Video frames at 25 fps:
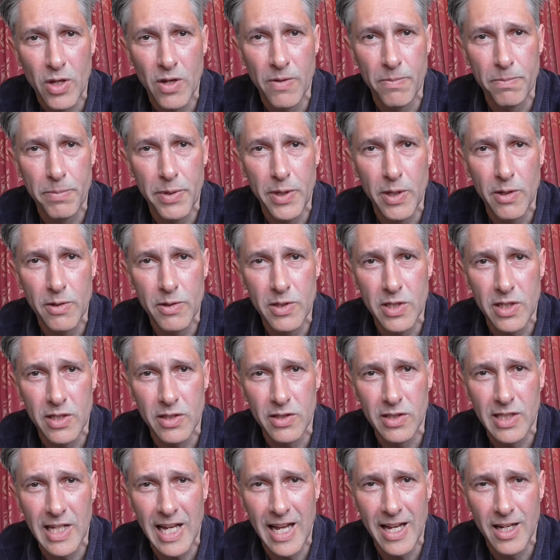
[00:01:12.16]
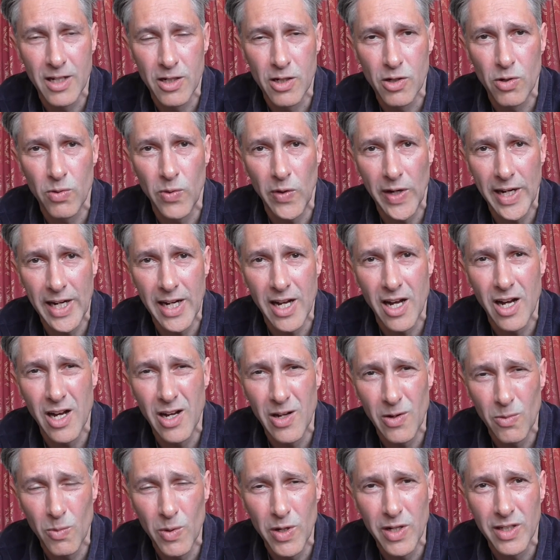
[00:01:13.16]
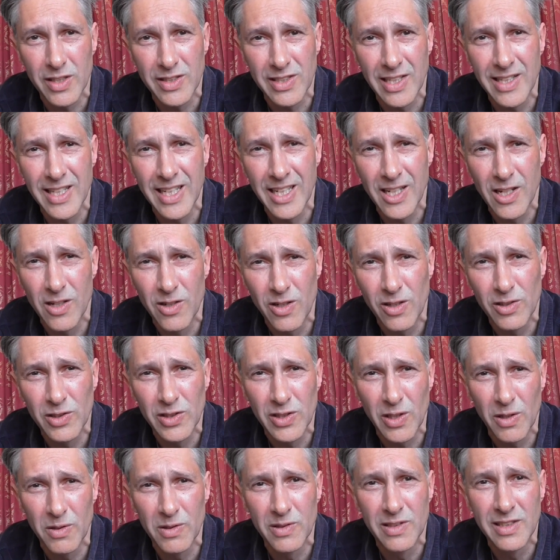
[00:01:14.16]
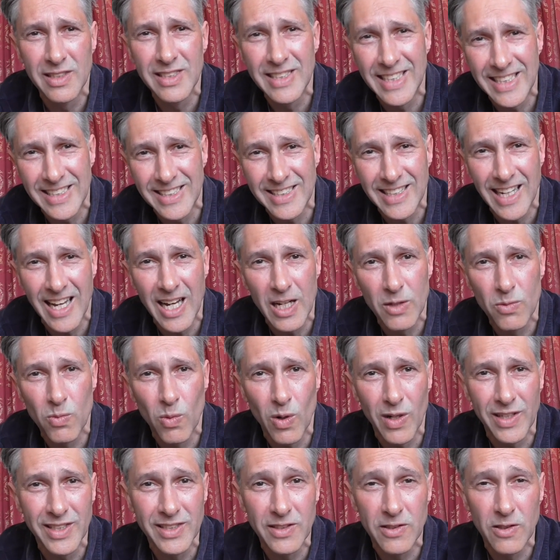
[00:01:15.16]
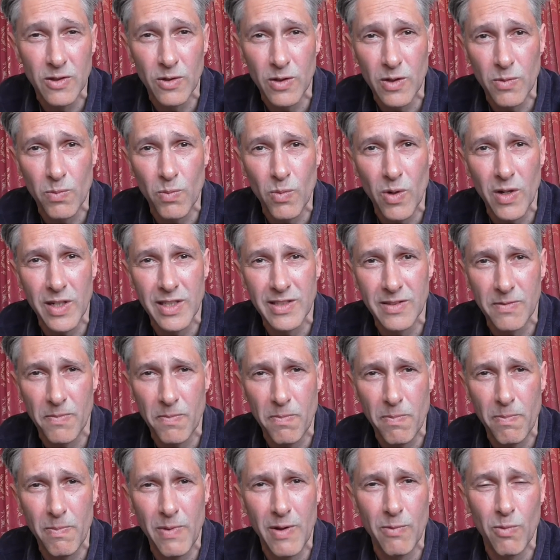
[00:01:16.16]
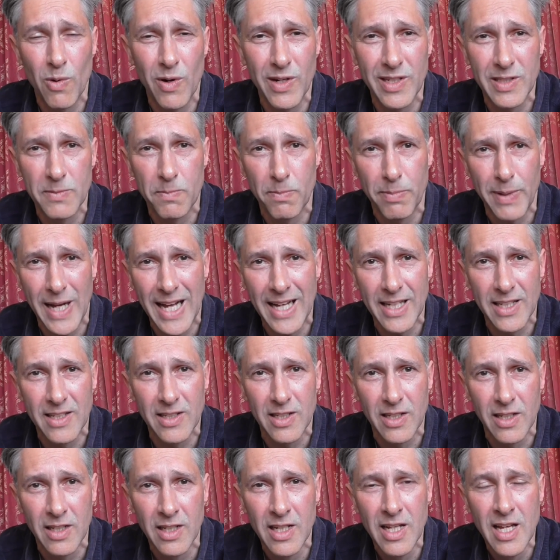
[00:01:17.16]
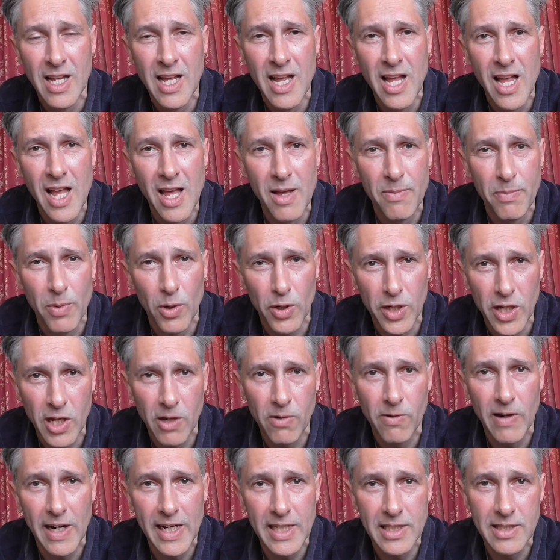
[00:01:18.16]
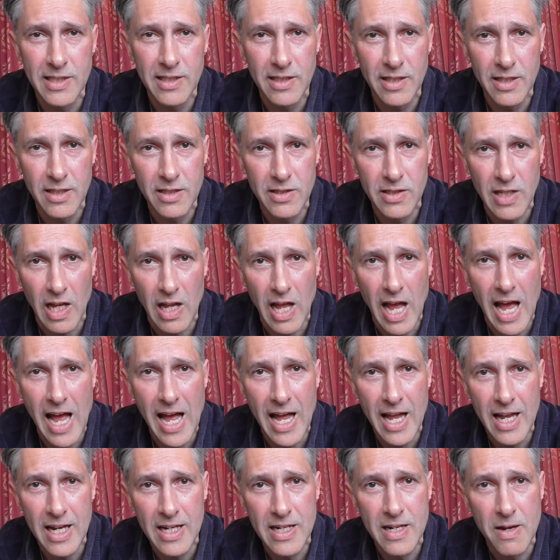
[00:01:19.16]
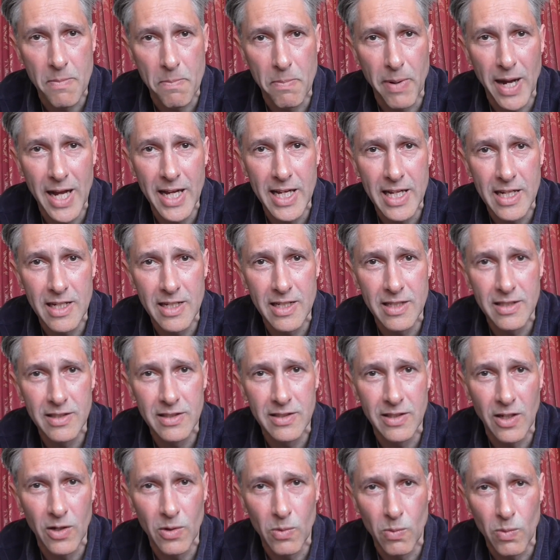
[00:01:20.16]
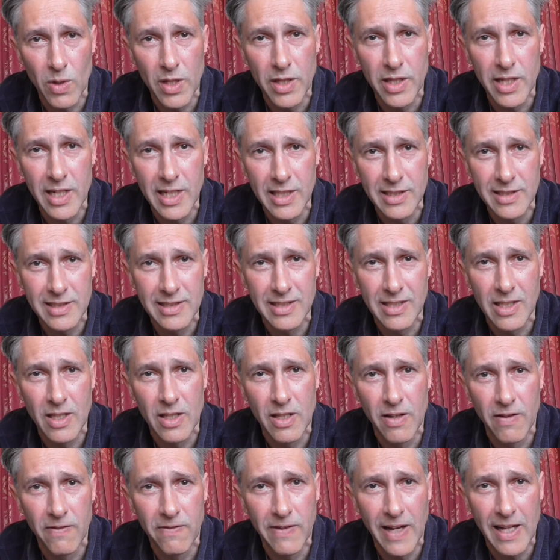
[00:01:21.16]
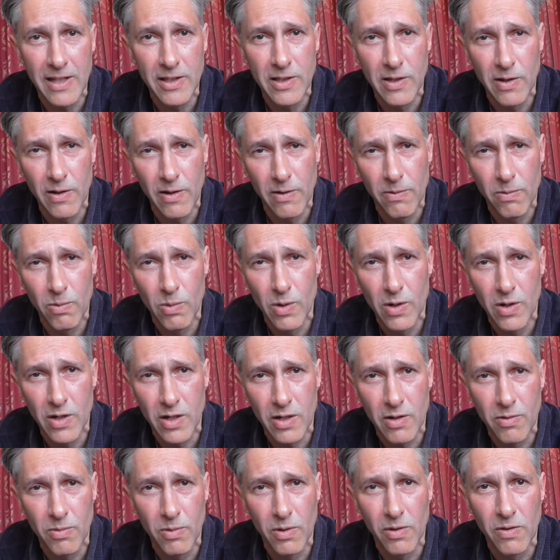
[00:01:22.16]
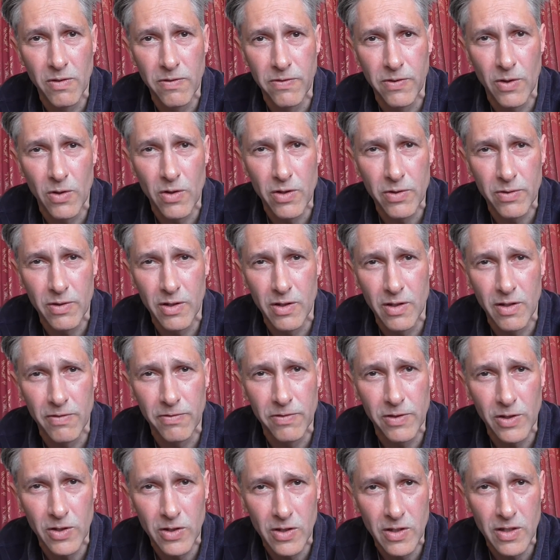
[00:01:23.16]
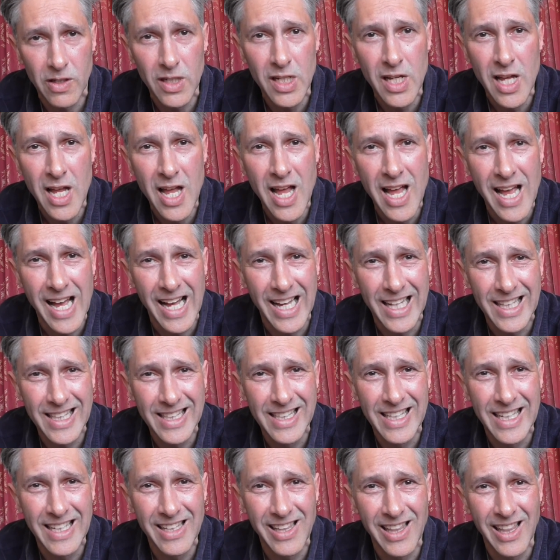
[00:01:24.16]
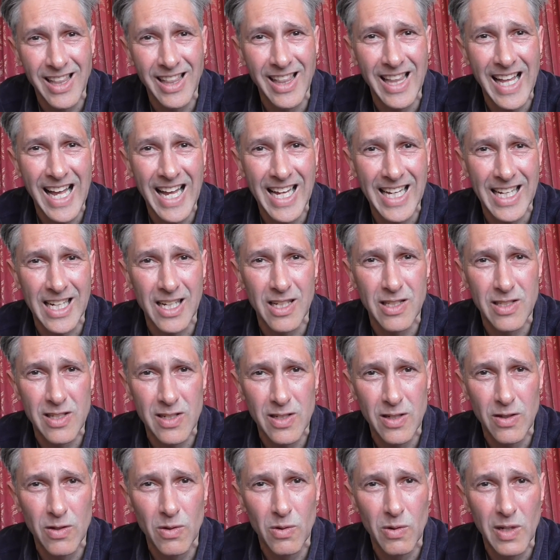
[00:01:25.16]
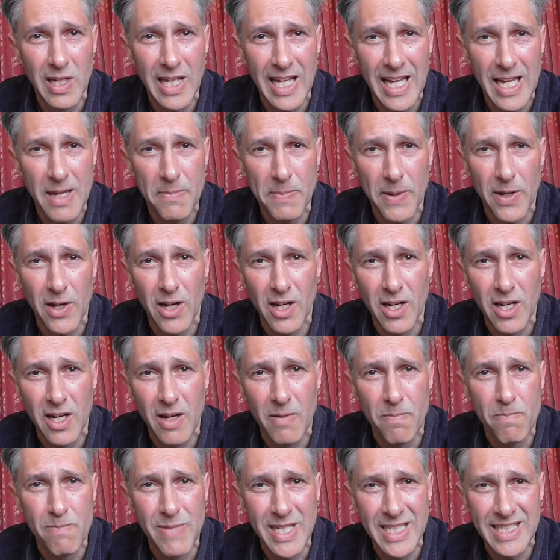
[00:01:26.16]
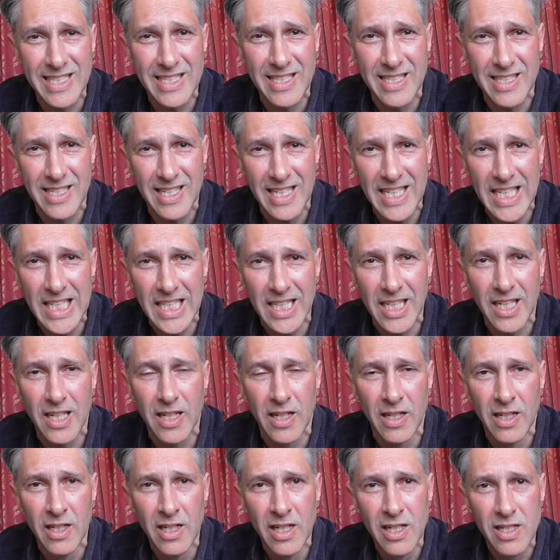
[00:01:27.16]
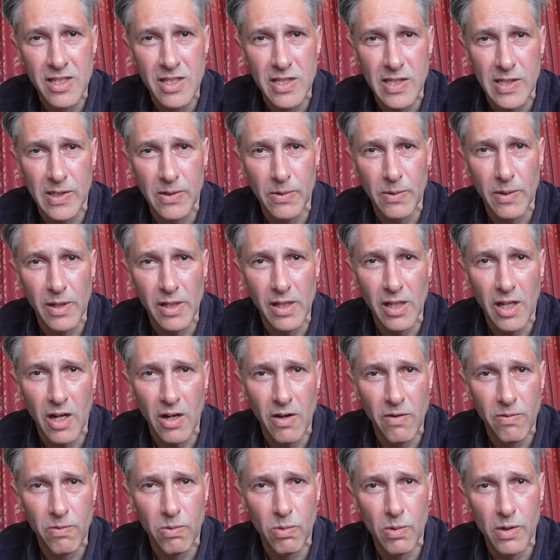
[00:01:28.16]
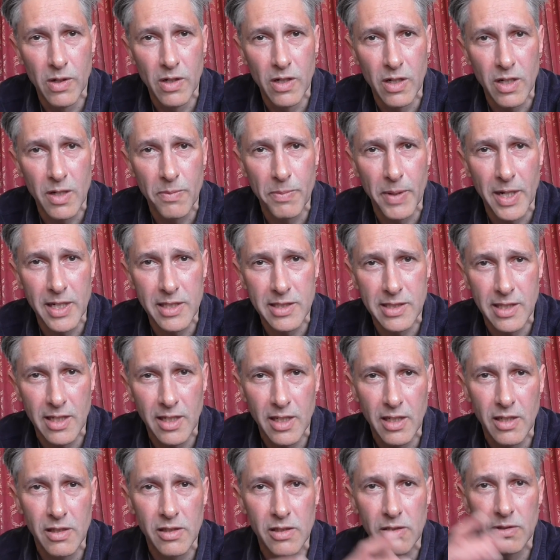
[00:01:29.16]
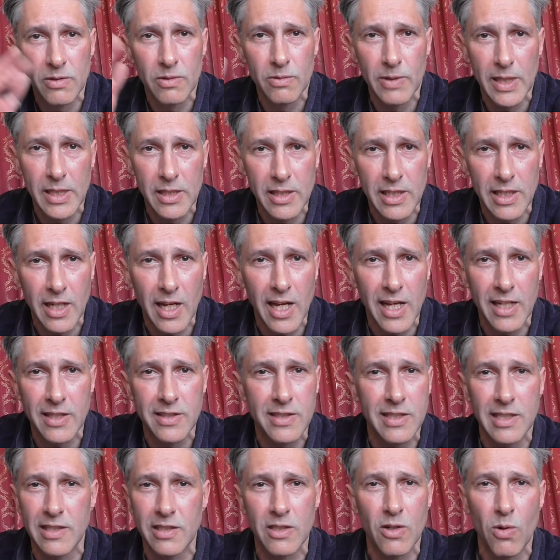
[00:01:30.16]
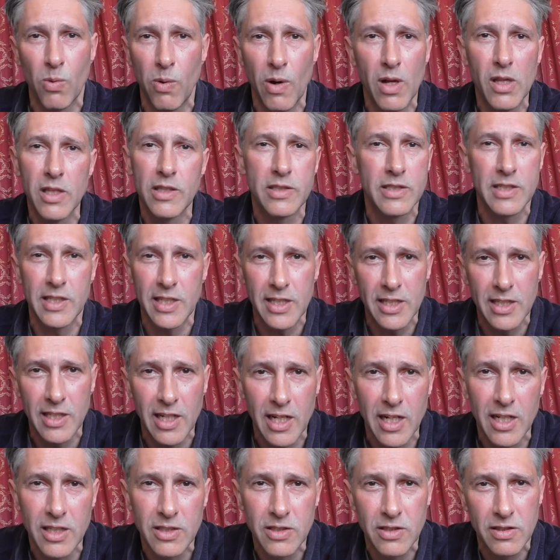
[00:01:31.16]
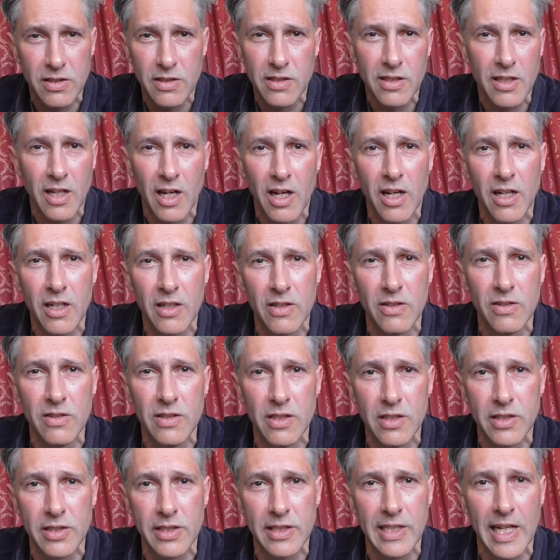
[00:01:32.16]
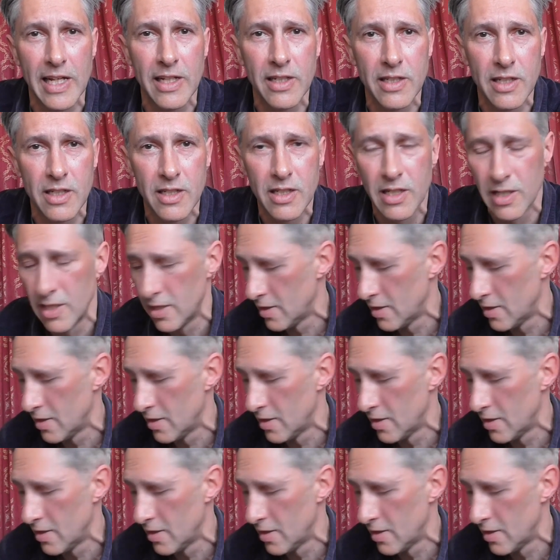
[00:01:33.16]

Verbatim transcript: Computers can create artworks and they can also decide what is good and what isn't, what is bad. But curators and buyers don't want this. The value of work will fall through the floor and they like to keep a mistake to a lot of work by saying, oh, well, it has this quality that I just can't understand.